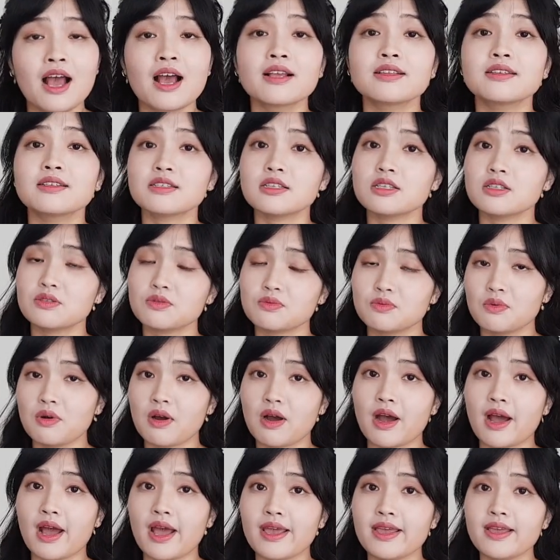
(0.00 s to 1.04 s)
This is
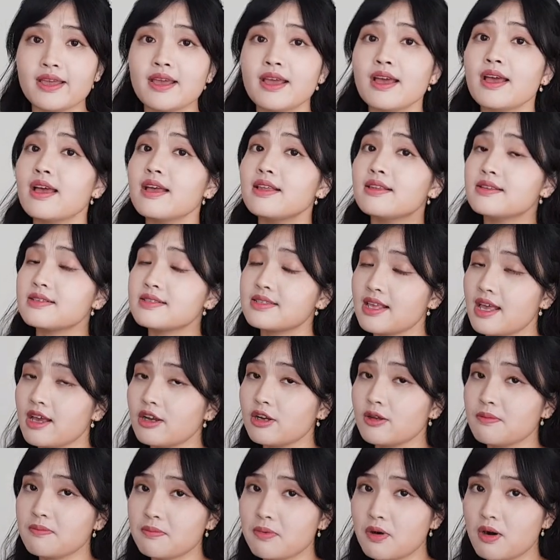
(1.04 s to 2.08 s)
why, in the
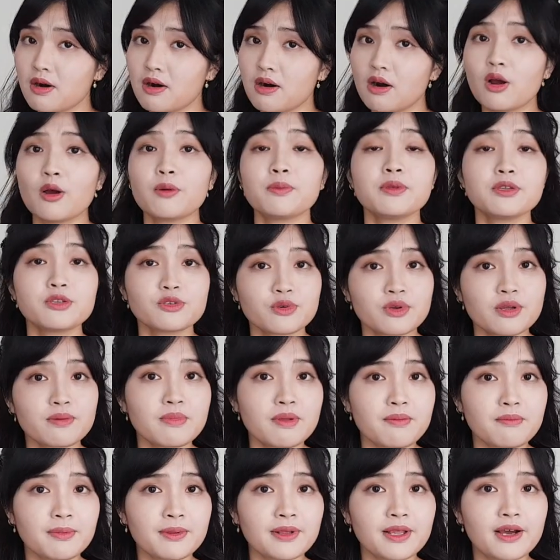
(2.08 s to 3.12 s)
second part of the
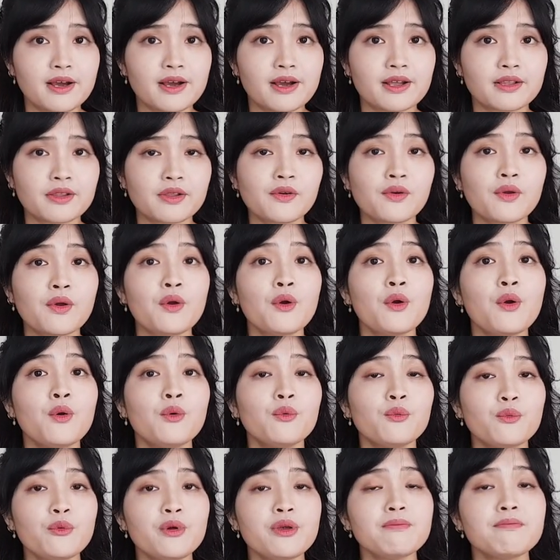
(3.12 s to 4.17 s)
treatment plan,
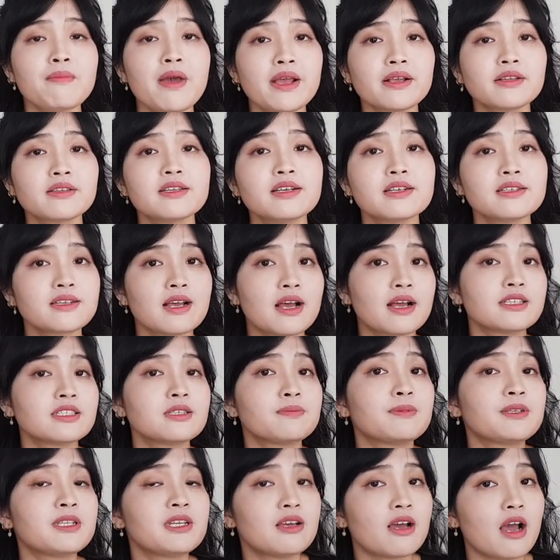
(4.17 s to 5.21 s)
we make this
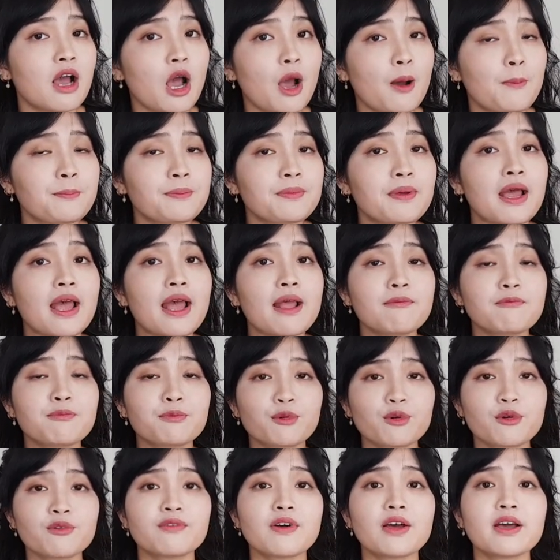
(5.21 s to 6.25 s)
antibody up and
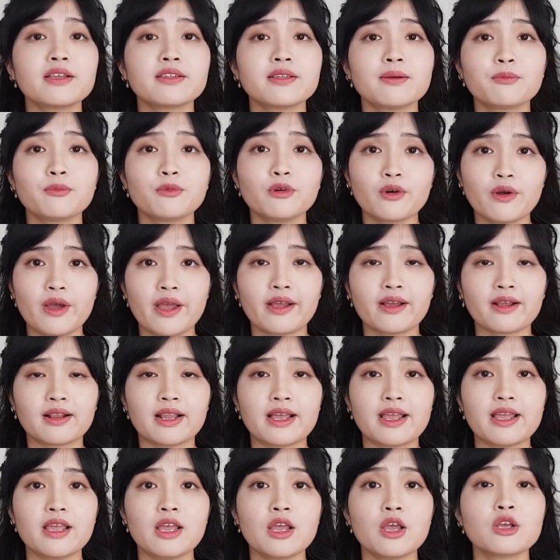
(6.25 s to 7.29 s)
provide them
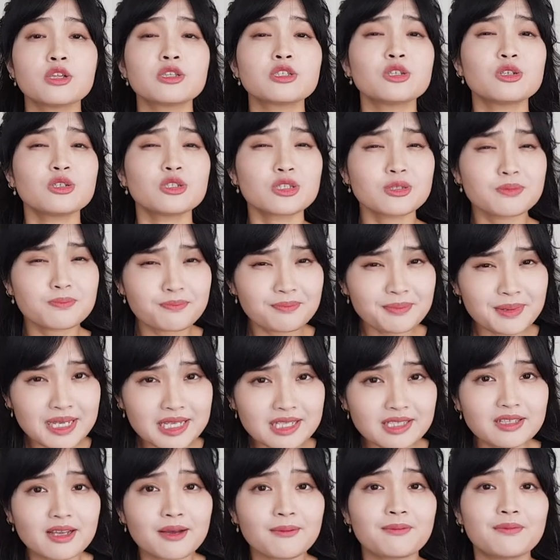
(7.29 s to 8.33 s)
quickly to
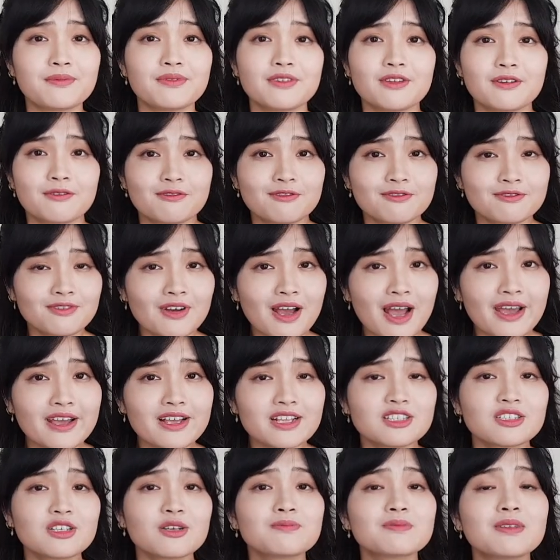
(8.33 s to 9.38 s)
speed up the
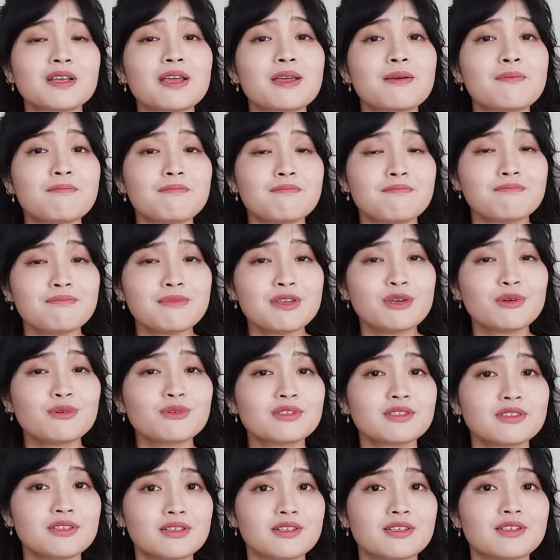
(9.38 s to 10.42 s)
fight of the immune
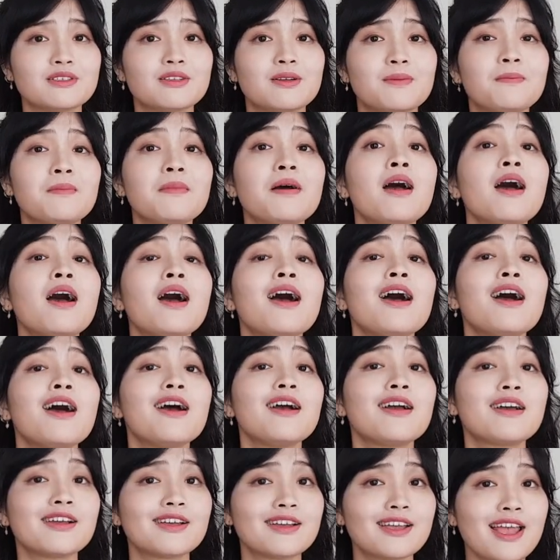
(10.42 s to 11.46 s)
system
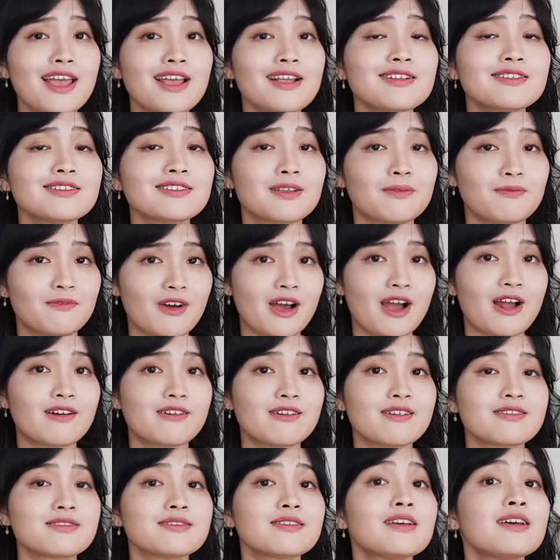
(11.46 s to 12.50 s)
against the
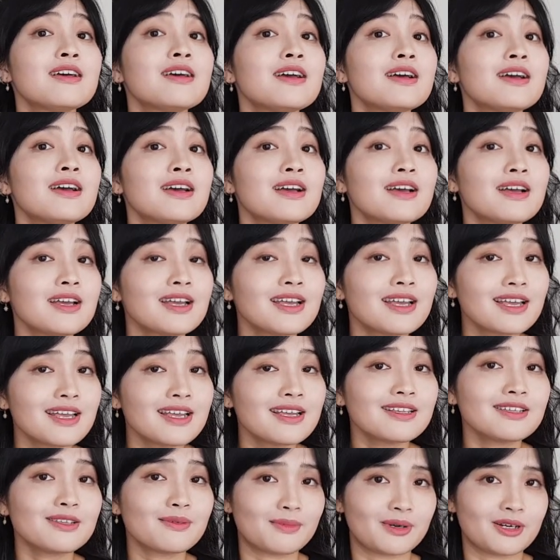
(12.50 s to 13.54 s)
virus
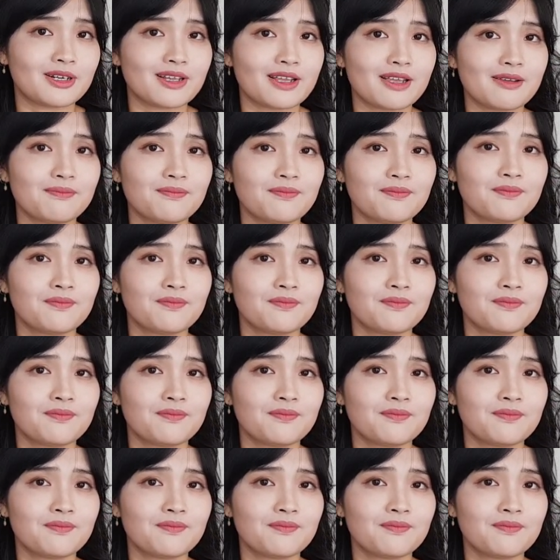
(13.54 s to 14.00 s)
in the body.